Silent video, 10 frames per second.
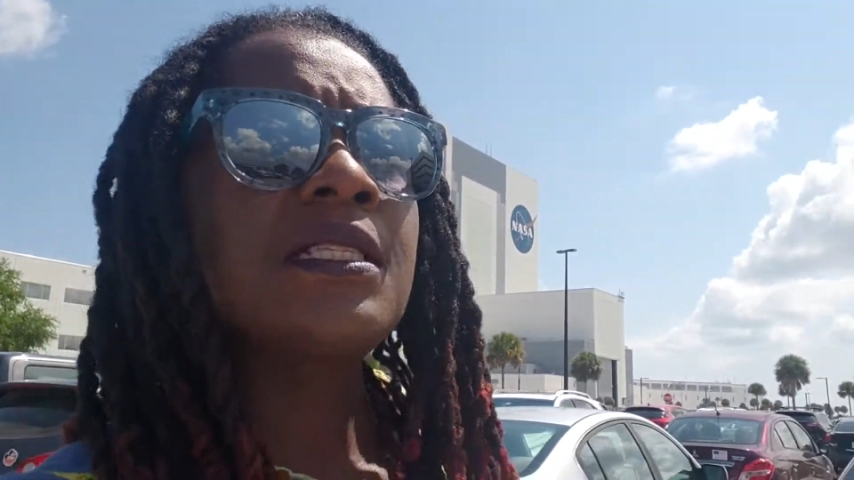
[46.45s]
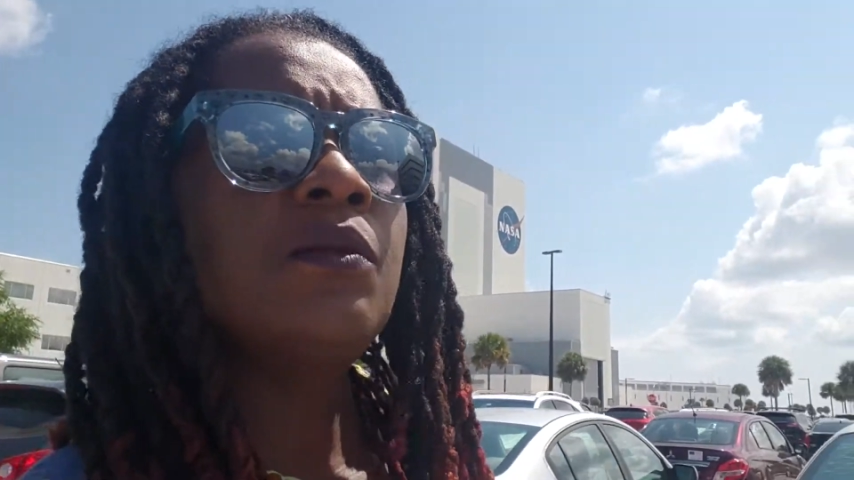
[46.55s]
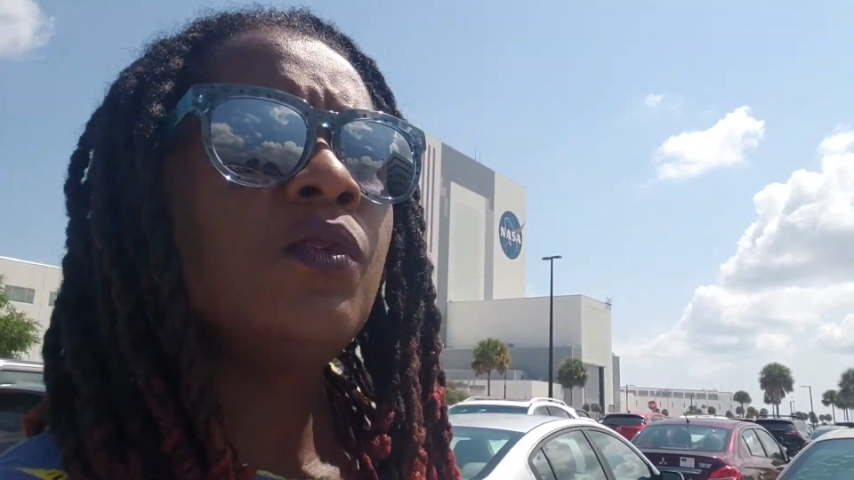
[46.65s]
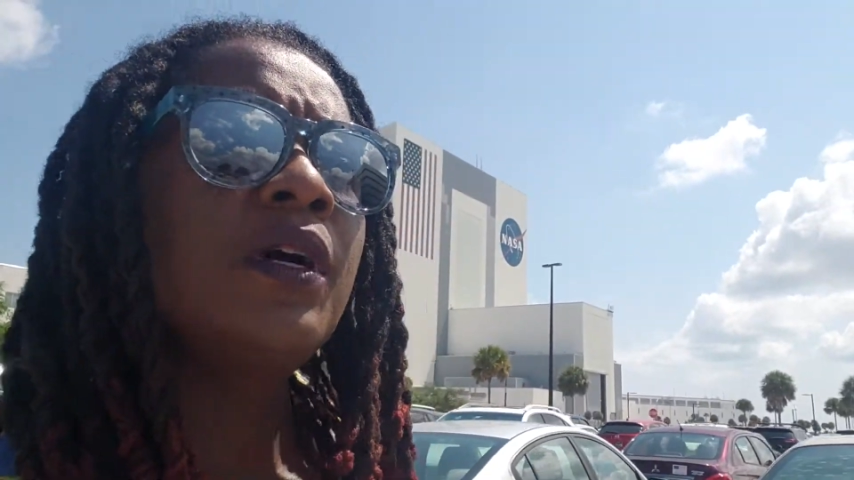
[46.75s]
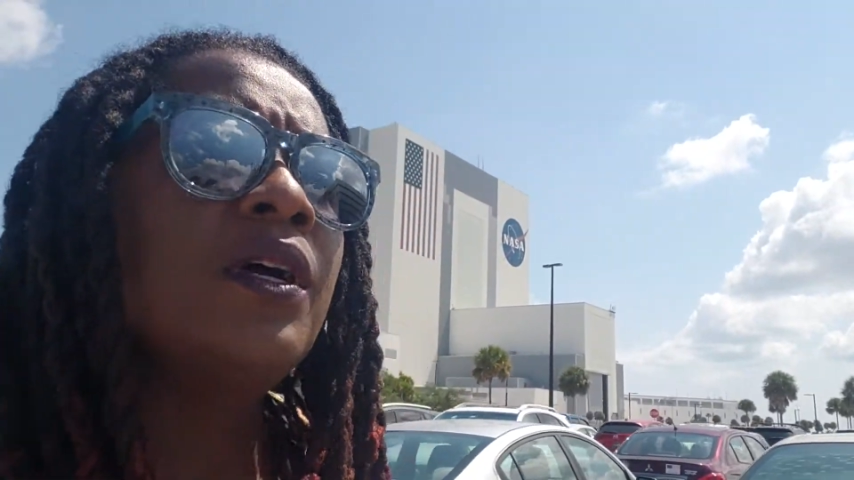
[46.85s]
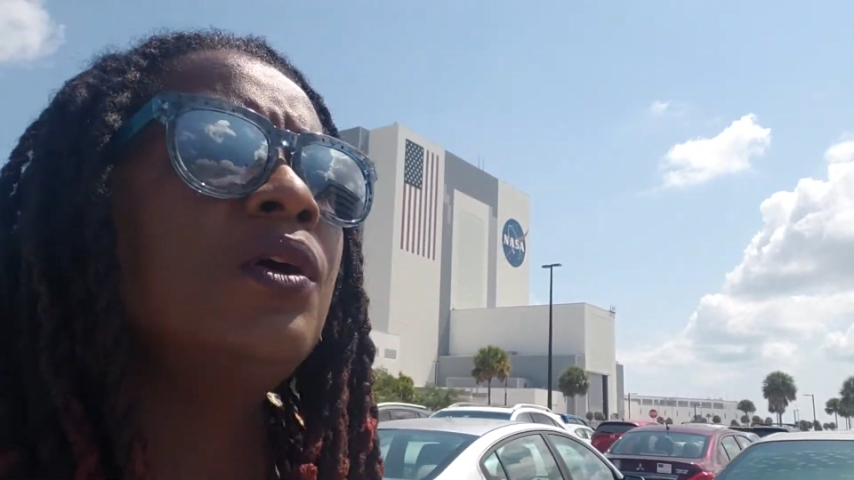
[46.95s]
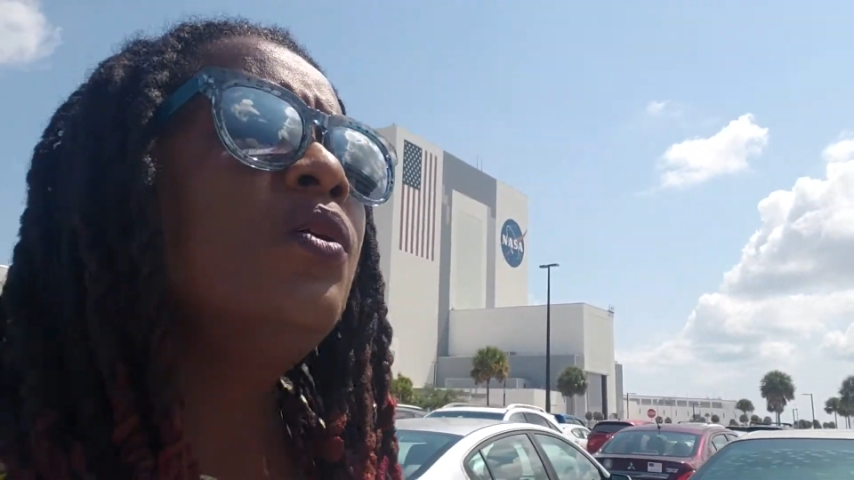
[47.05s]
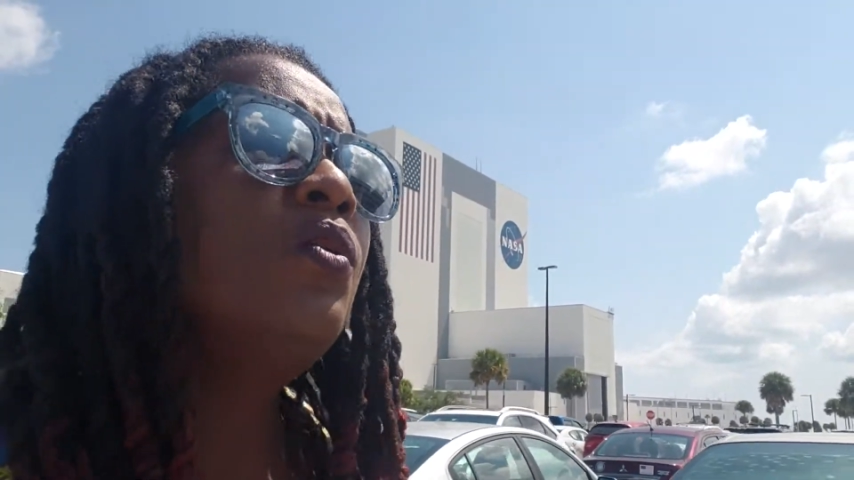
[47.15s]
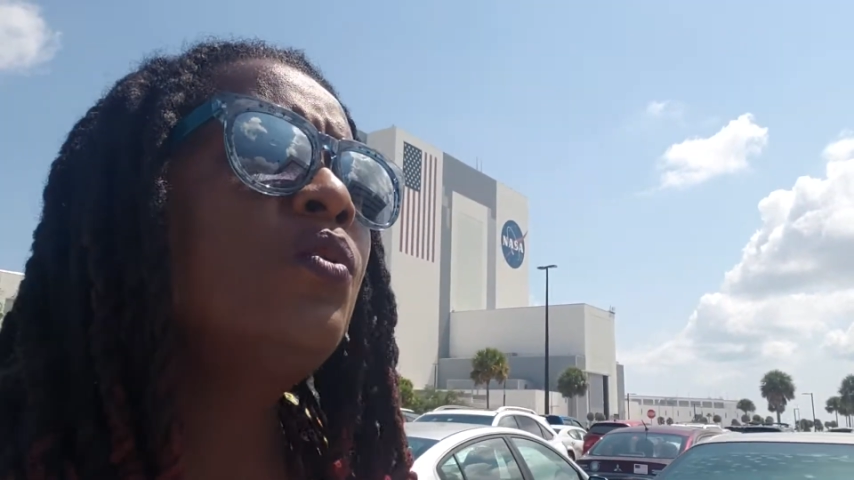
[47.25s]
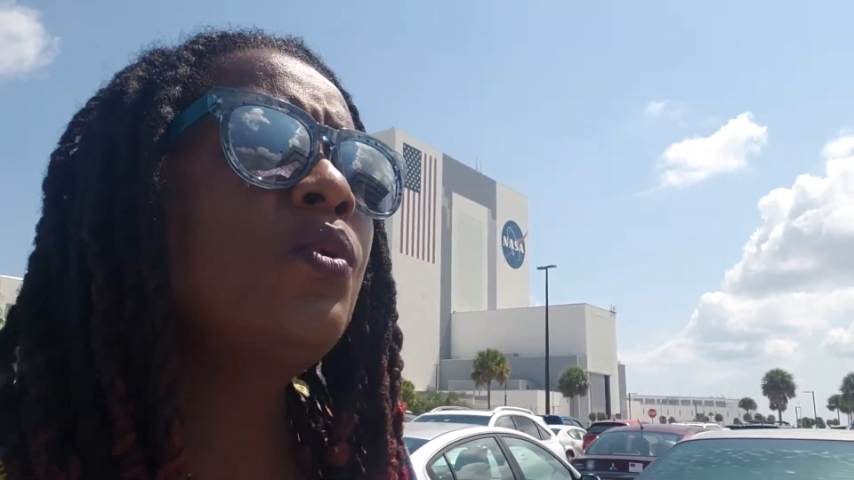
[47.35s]
someone
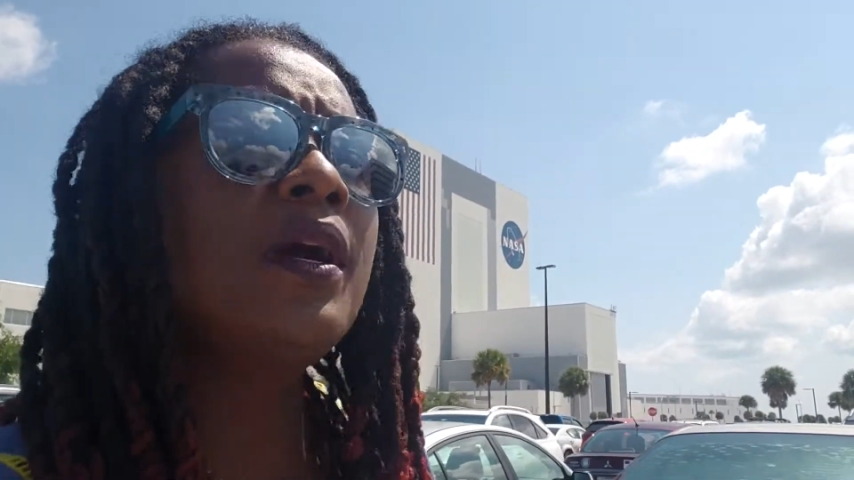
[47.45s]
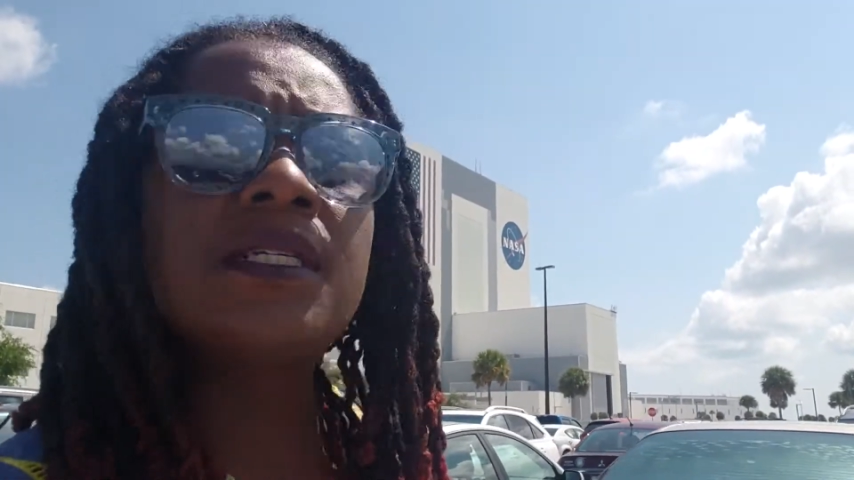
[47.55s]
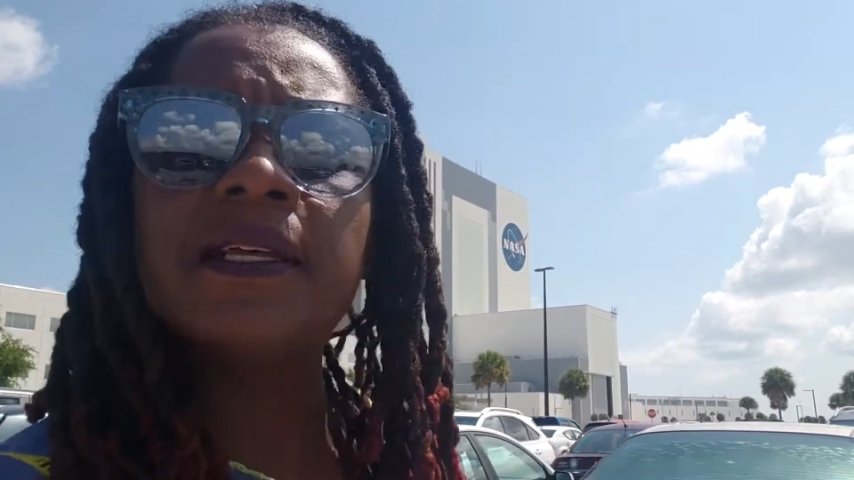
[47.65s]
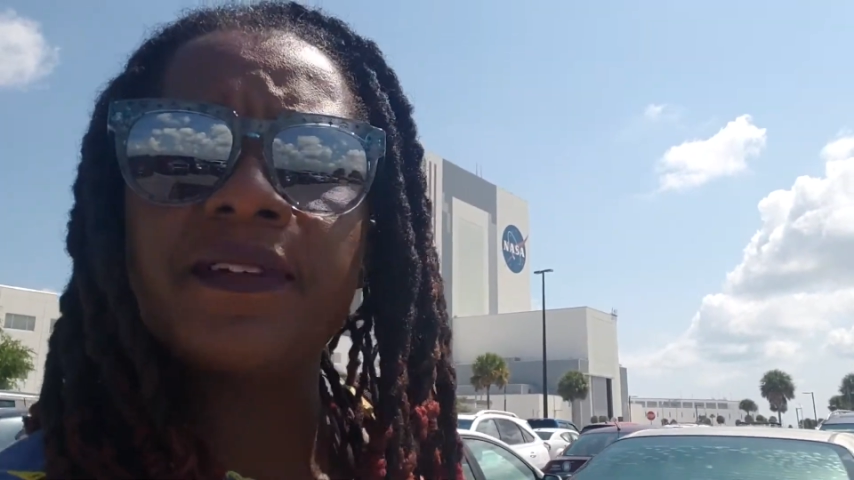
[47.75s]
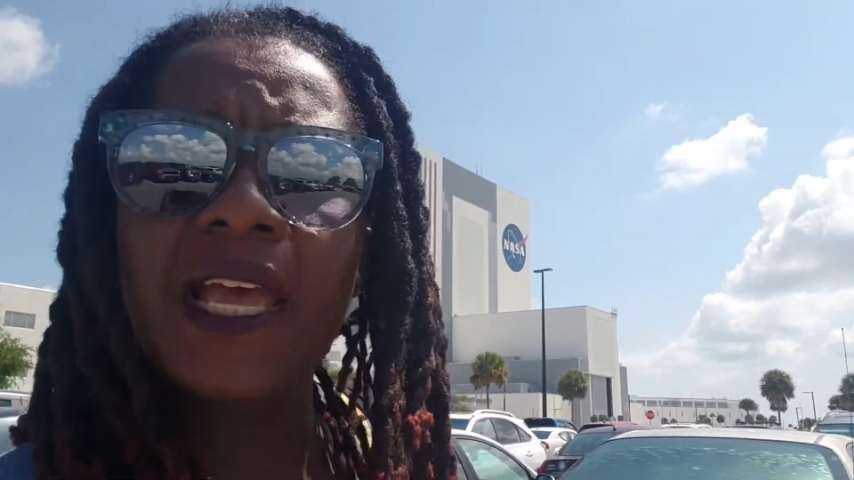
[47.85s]
who uh,